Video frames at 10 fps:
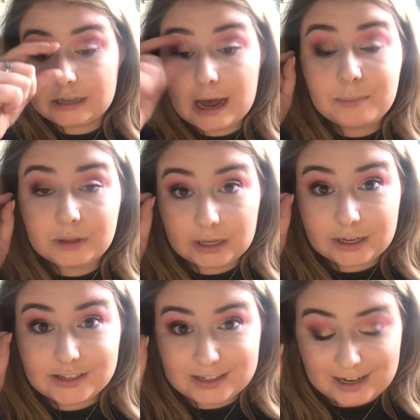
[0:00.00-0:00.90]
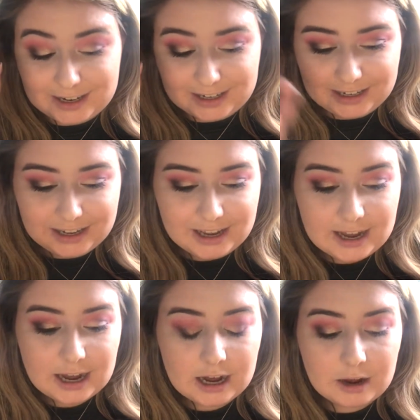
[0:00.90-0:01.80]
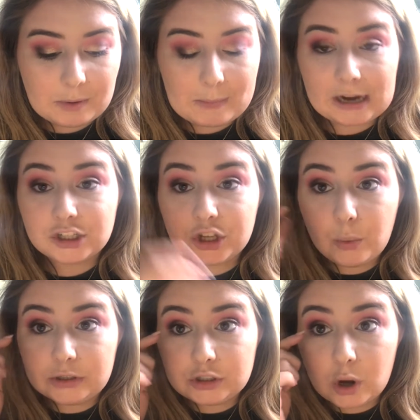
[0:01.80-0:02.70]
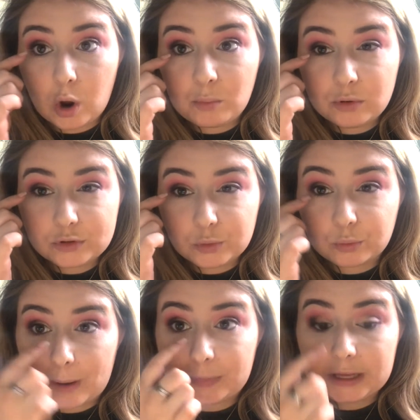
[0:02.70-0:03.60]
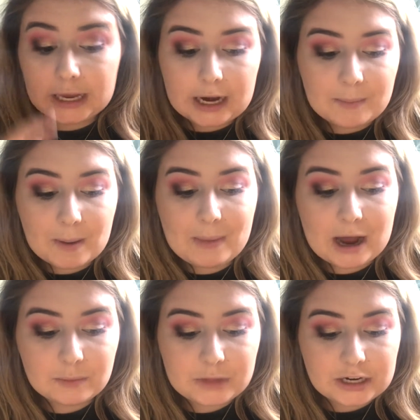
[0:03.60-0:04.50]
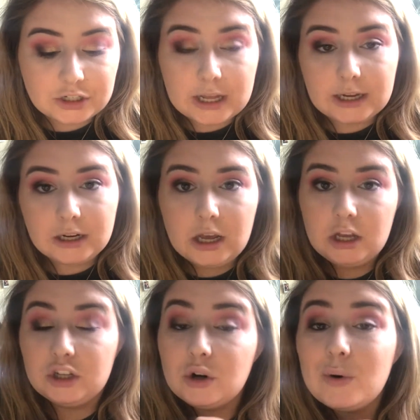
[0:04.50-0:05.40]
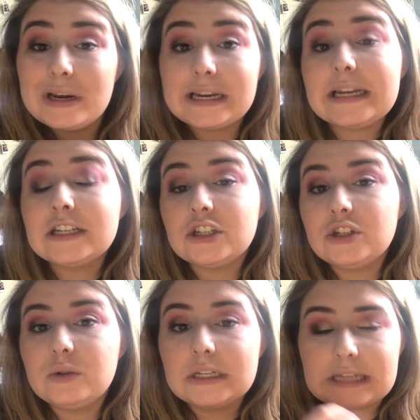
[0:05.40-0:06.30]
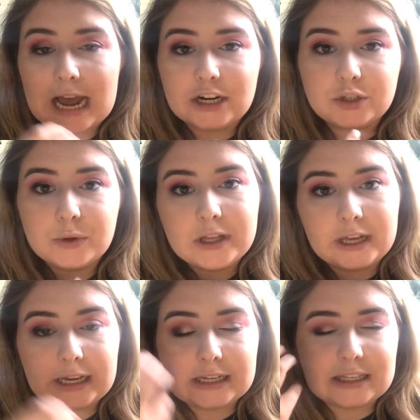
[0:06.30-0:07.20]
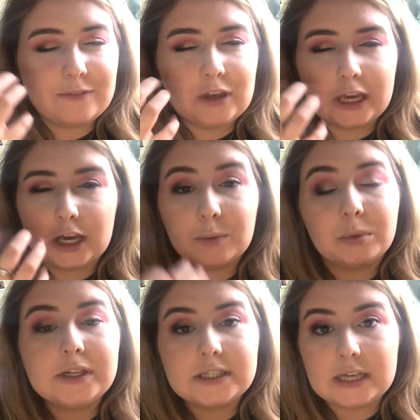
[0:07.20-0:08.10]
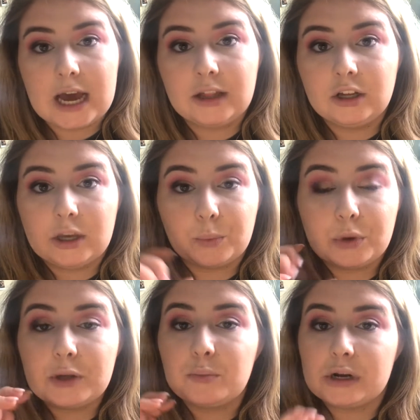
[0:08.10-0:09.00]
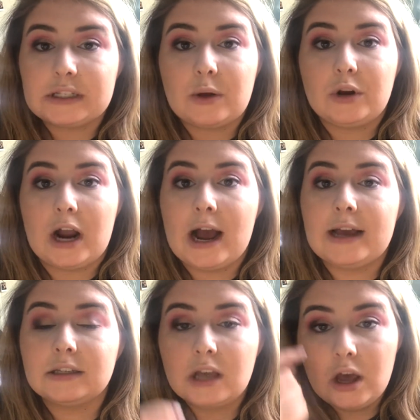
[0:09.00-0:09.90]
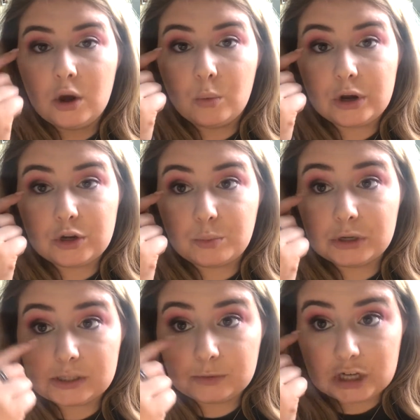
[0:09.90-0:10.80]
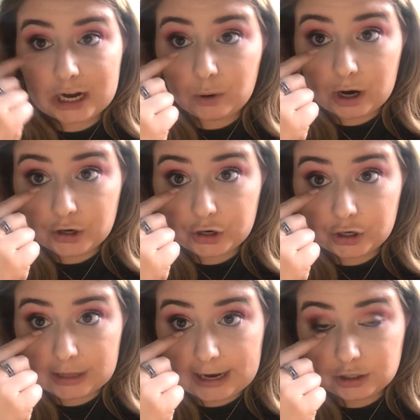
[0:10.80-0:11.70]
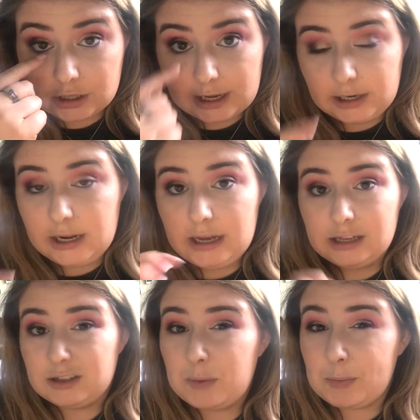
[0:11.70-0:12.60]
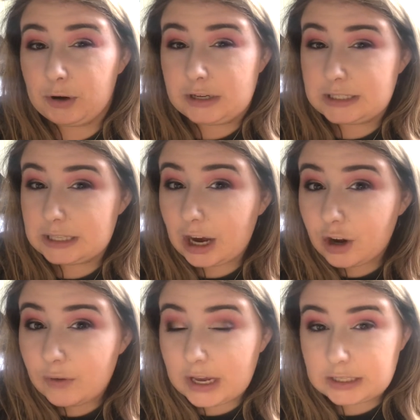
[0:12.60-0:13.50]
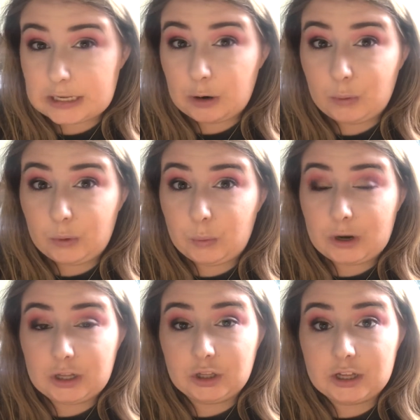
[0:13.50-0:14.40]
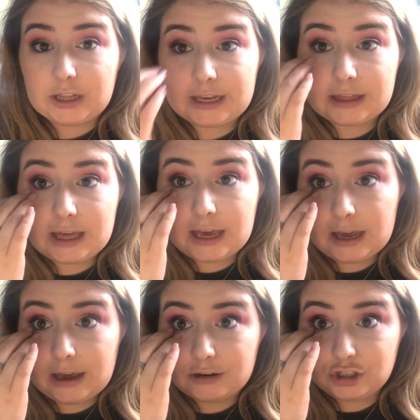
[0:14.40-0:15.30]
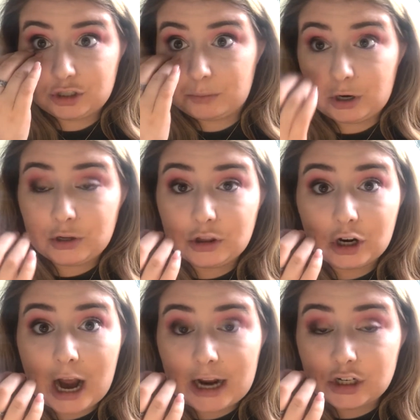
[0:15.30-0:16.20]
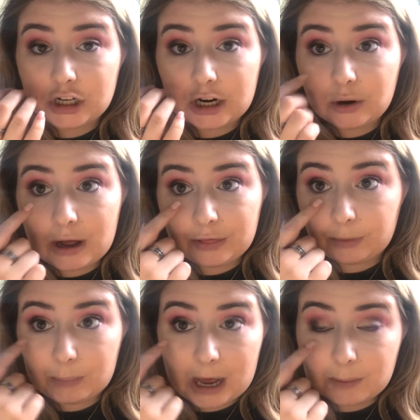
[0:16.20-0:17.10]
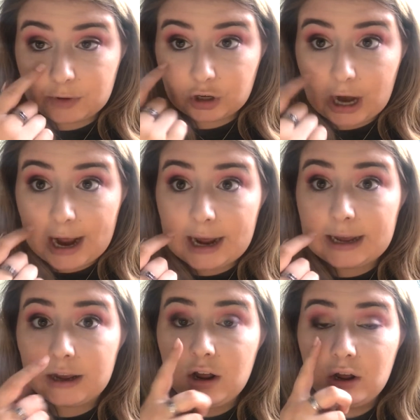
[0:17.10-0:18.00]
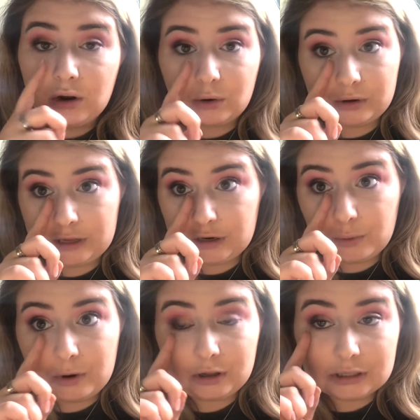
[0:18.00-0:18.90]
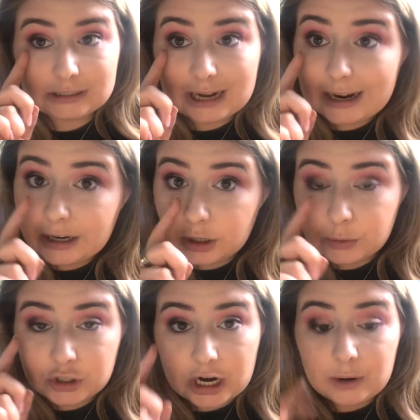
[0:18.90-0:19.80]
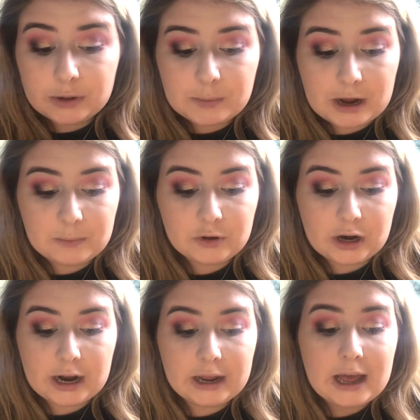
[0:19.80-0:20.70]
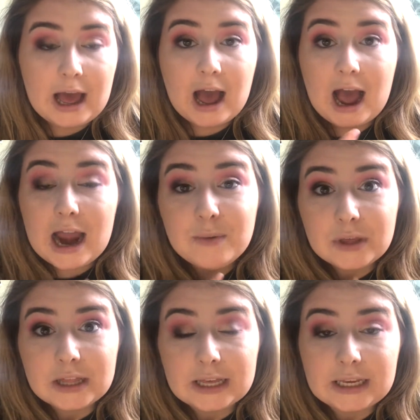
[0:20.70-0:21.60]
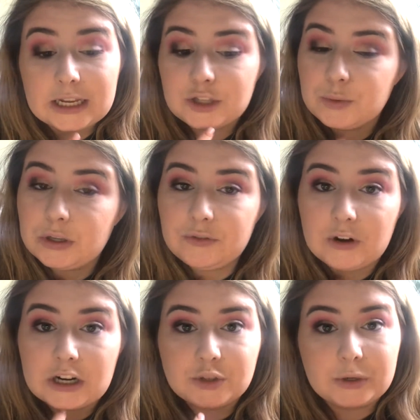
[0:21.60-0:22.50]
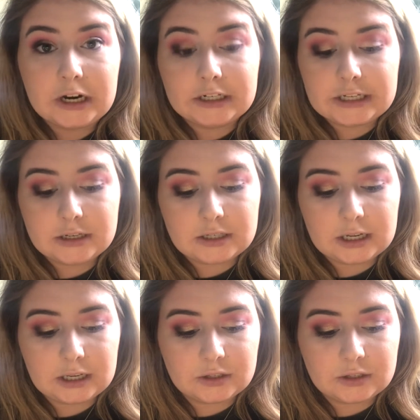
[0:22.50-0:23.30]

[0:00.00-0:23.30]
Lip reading: Top lid is done. I'm actually going to almost replicate it on my bottom lash line. You don't need to do this. I just really like it because I feel like it completes the eye look. It really brings out your eyes when you put some shadow under your lash line. Some people are scared of it because they don't want to look like they smeared their eyeshadow on the bottom of their eye, or they don't want to look tired with shadow on the bottom of their eye. I really like it. It's really fun. It's really artistic.